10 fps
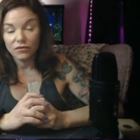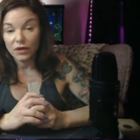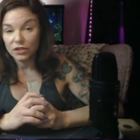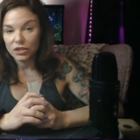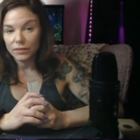
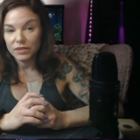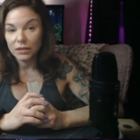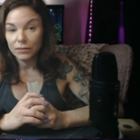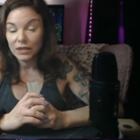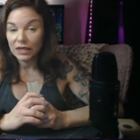friendships,
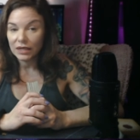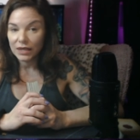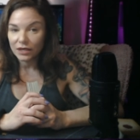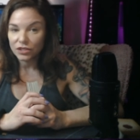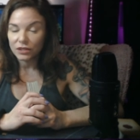deepening
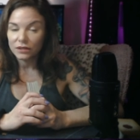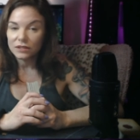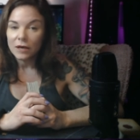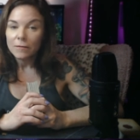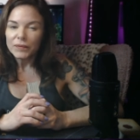connections.